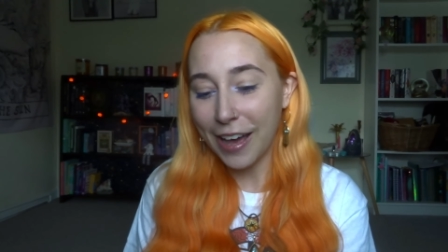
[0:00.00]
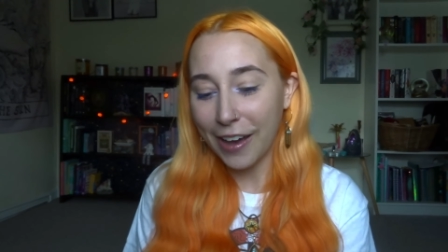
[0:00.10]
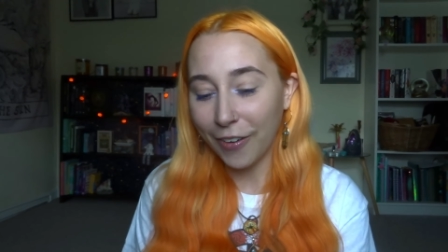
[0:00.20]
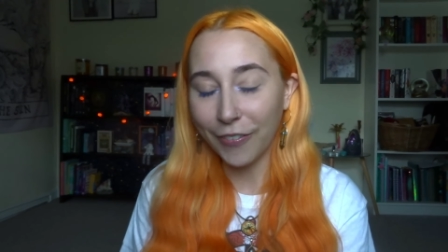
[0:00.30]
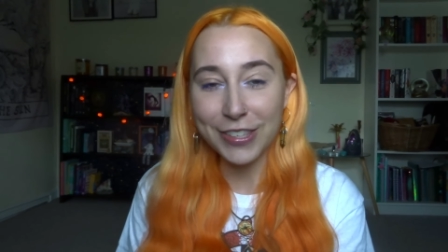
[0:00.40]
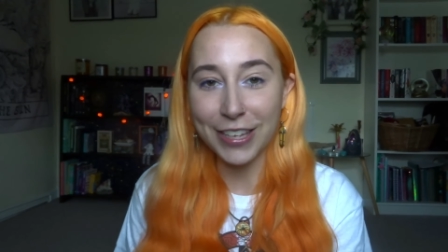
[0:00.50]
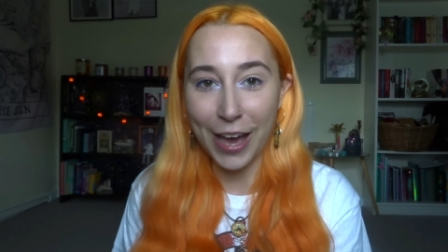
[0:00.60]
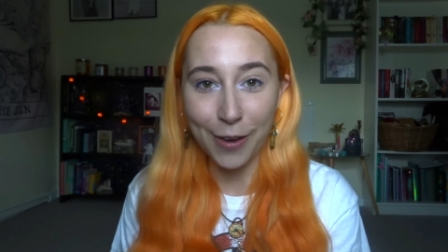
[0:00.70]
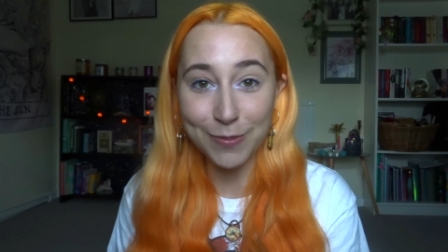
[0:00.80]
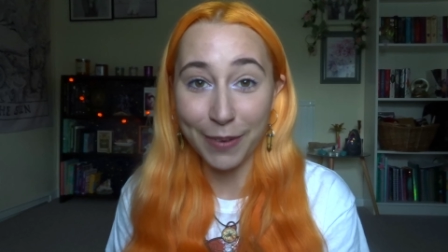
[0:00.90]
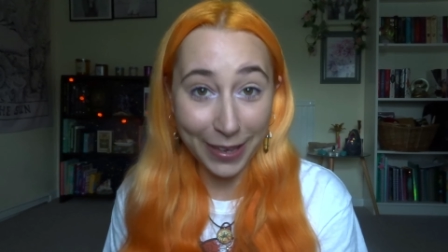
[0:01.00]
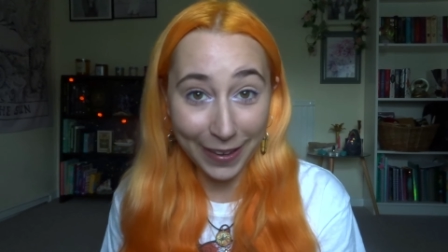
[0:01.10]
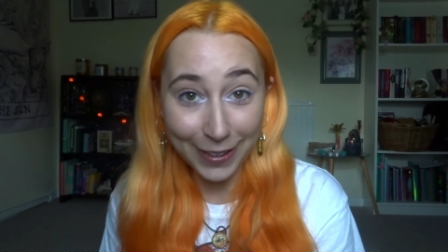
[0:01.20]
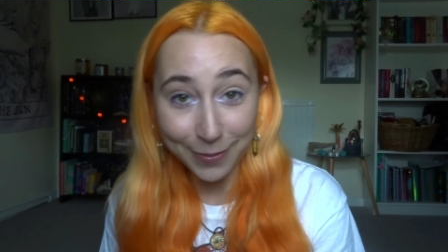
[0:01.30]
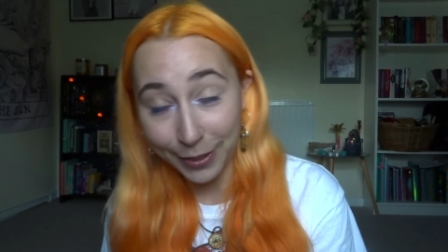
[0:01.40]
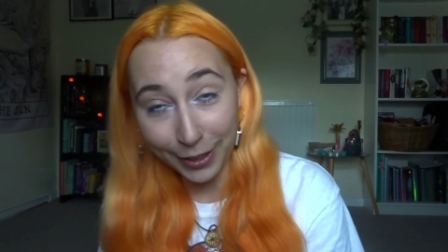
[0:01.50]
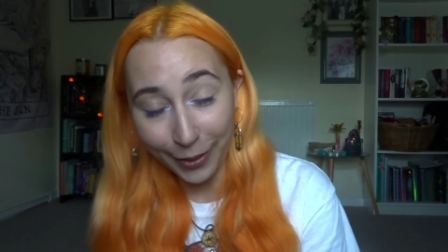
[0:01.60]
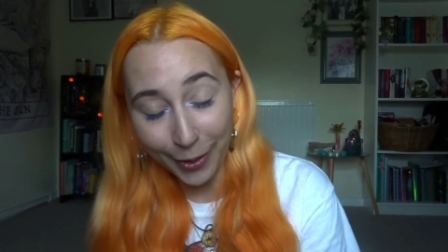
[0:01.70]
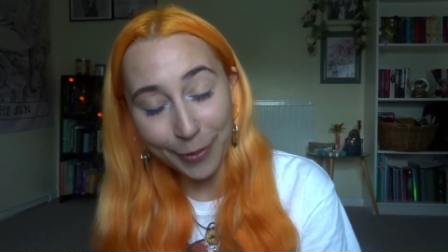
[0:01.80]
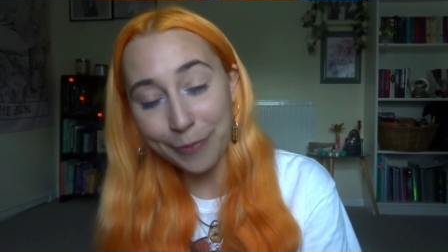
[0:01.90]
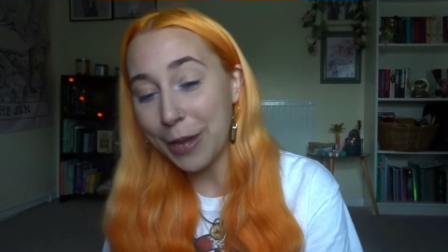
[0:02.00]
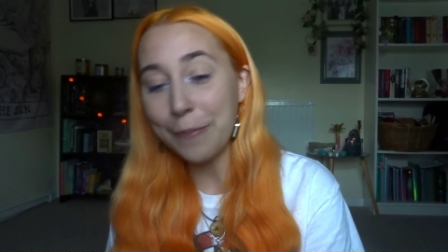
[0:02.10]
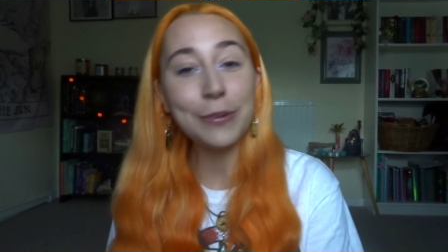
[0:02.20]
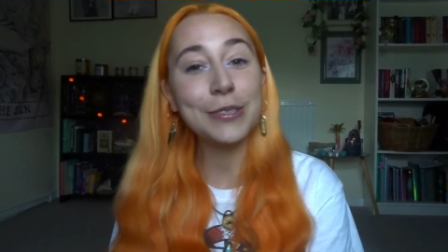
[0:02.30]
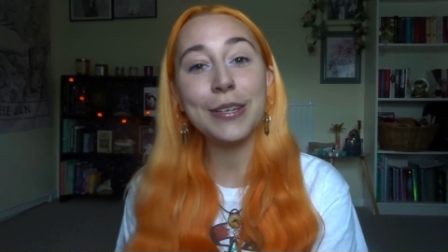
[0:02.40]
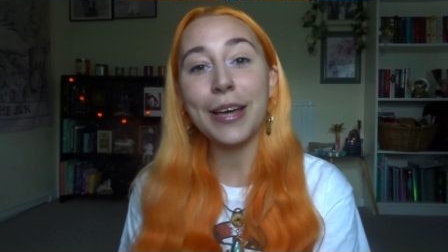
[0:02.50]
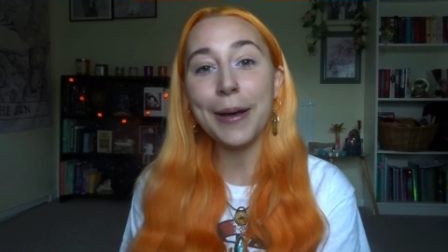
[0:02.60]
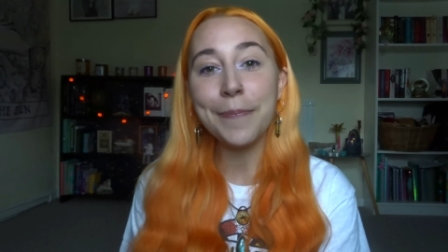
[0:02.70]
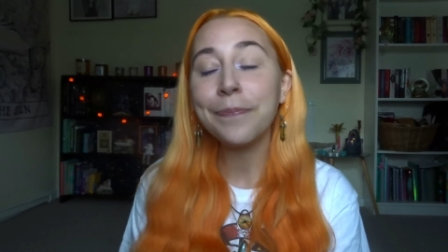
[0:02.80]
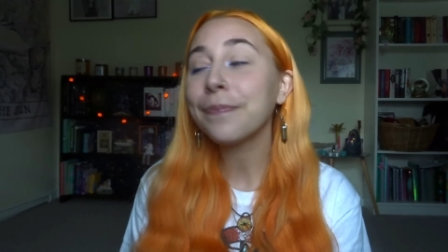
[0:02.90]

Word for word: Uh, obviously, it helps my engagement a lot when people do that.